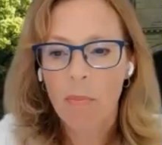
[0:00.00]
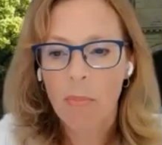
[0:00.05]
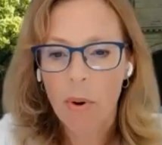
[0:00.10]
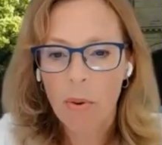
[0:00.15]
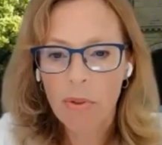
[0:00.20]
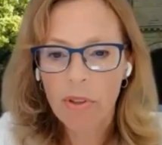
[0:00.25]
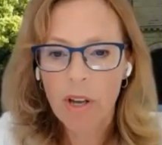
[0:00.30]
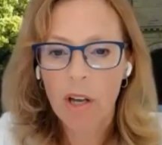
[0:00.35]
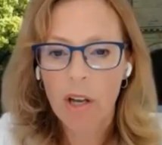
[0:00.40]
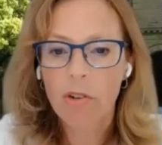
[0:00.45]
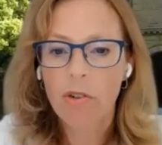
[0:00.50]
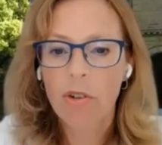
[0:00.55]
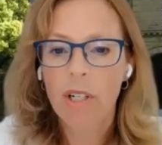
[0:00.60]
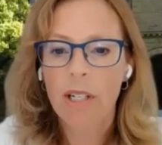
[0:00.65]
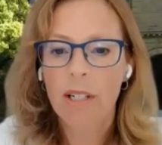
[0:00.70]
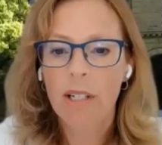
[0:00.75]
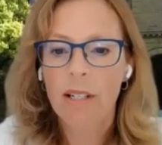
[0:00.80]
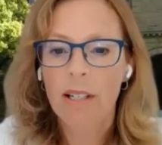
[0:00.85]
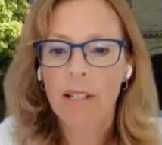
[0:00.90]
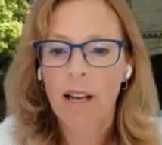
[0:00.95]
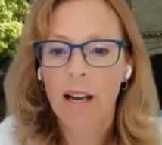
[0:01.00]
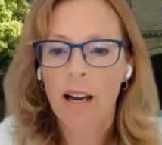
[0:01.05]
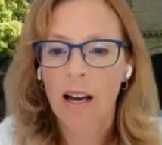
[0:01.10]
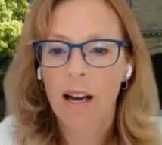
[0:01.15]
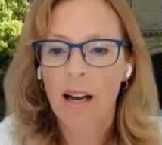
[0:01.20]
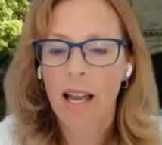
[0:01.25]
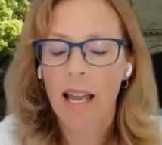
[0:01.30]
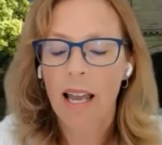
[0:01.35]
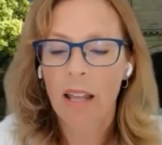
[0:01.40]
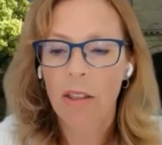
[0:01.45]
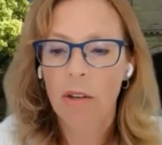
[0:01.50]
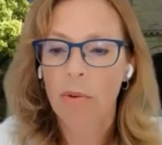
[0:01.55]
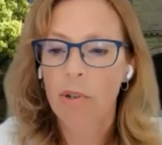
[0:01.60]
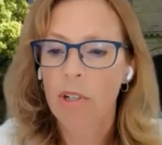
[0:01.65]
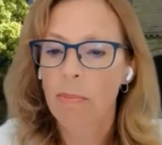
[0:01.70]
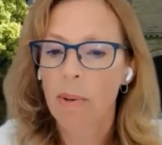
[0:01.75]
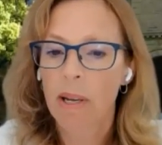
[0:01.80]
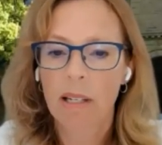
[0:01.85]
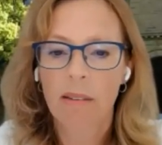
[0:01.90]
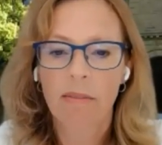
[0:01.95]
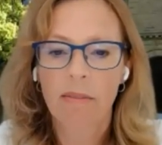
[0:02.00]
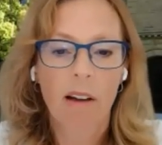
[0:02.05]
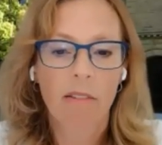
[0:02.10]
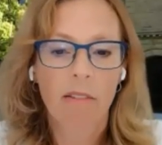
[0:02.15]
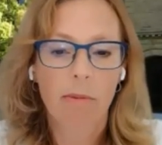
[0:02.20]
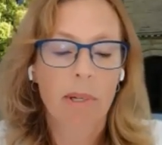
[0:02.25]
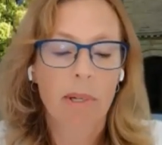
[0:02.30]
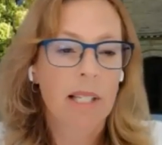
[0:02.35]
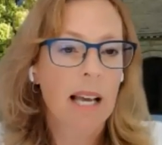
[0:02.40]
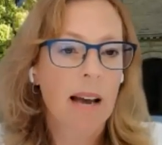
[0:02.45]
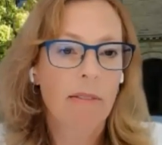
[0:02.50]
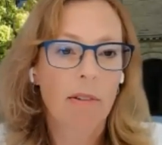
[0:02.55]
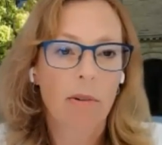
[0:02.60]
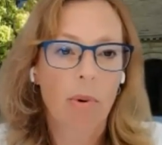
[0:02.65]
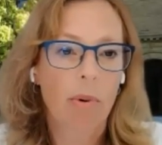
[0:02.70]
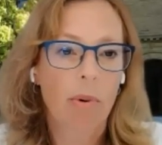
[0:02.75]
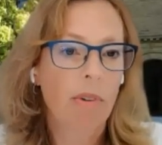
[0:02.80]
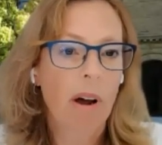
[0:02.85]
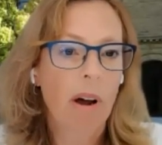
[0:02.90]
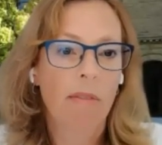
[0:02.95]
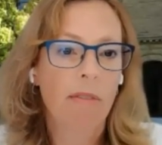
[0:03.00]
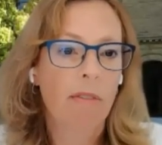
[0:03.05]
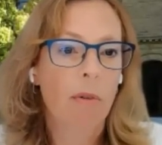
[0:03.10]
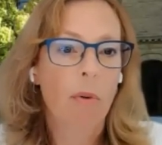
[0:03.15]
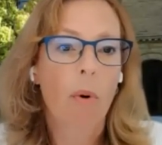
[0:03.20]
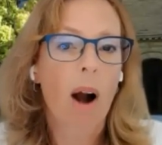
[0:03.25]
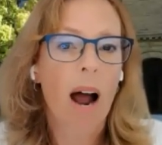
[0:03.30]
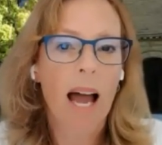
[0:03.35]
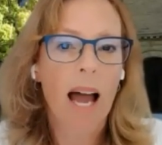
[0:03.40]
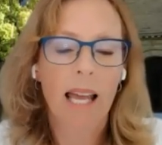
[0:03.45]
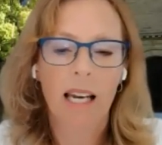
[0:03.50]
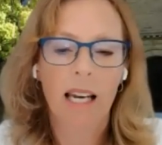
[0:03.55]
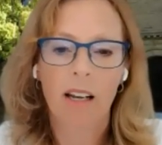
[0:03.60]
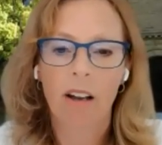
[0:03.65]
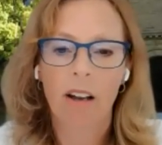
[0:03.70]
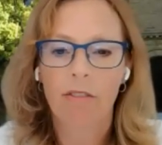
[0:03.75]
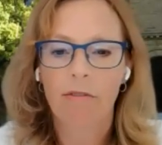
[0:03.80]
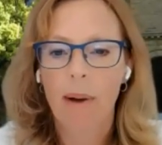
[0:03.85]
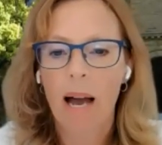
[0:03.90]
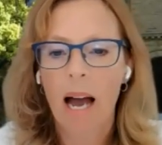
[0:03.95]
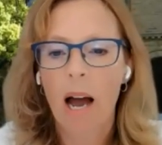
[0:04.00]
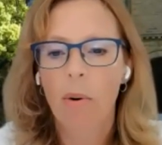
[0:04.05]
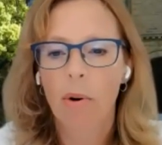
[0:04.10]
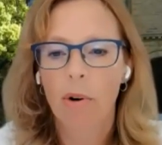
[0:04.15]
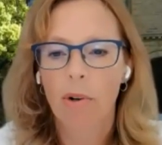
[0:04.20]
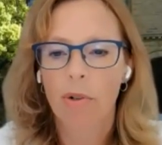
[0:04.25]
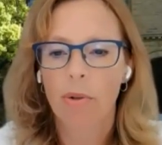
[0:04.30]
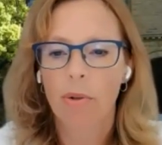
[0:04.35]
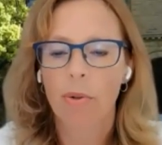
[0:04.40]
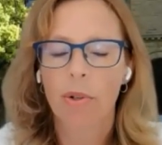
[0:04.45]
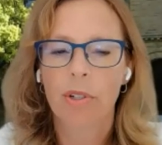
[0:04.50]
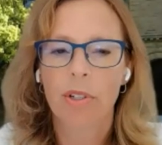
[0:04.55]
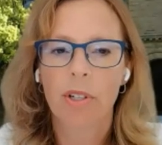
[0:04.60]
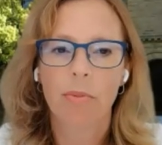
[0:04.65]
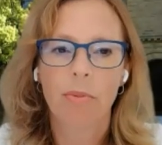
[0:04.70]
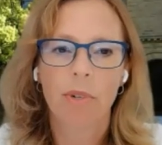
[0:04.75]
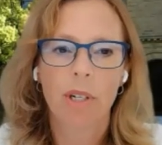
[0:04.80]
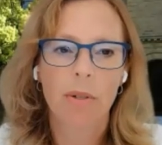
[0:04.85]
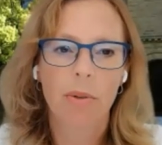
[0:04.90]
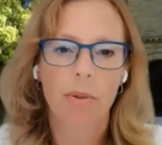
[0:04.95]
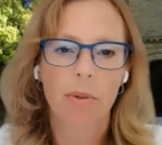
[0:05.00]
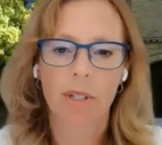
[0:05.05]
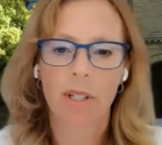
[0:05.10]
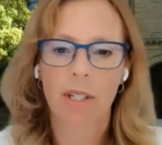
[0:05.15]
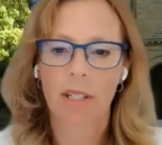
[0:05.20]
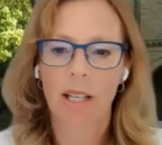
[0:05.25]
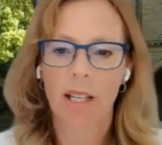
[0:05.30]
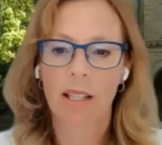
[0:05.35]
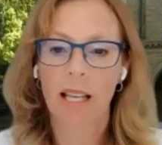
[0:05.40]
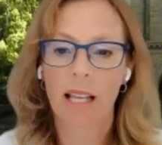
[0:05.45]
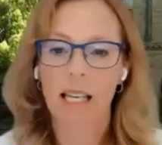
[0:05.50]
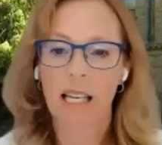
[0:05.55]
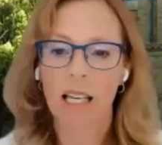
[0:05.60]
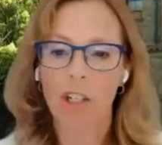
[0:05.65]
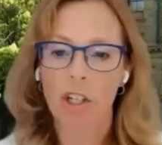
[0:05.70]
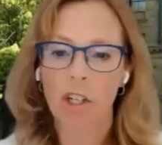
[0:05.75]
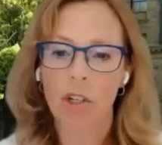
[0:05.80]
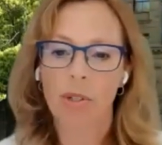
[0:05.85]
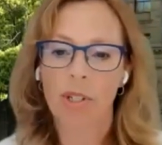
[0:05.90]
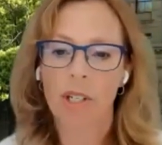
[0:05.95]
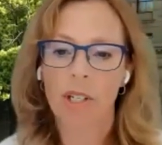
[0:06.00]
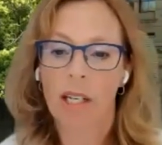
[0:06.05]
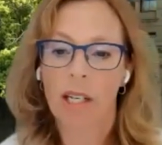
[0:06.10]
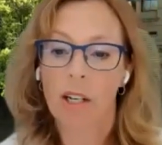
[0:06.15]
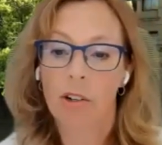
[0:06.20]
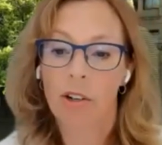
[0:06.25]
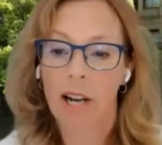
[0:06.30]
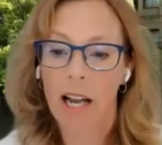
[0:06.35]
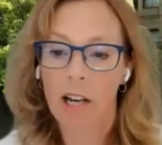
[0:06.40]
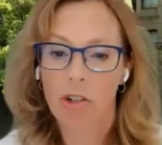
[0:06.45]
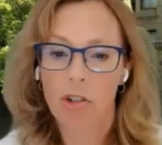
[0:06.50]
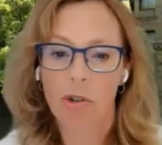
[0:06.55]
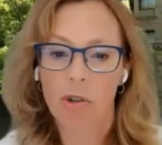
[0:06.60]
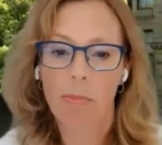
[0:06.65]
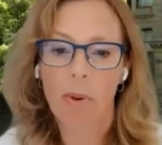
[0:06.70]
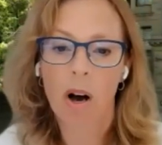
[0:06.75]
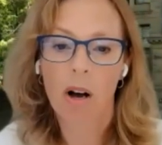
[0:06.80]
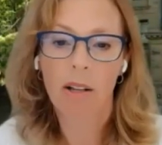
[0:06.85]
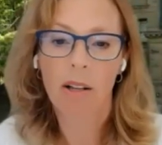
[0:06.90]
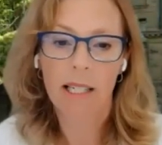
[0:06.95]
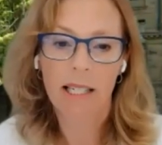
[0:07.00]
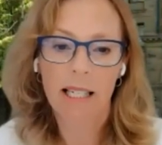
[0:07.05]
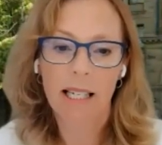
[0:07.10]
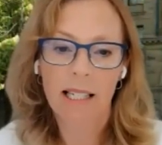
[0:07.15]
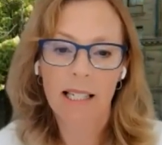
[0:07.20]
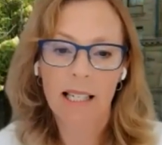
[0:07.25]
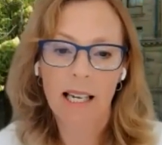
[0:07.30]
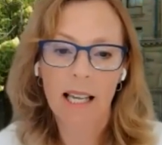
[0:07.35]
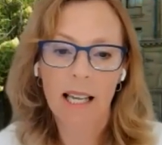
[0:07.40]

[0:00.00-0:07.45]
both countries uh, and the respective governments have a, a, variety of power tools and resources that they can use in international politics.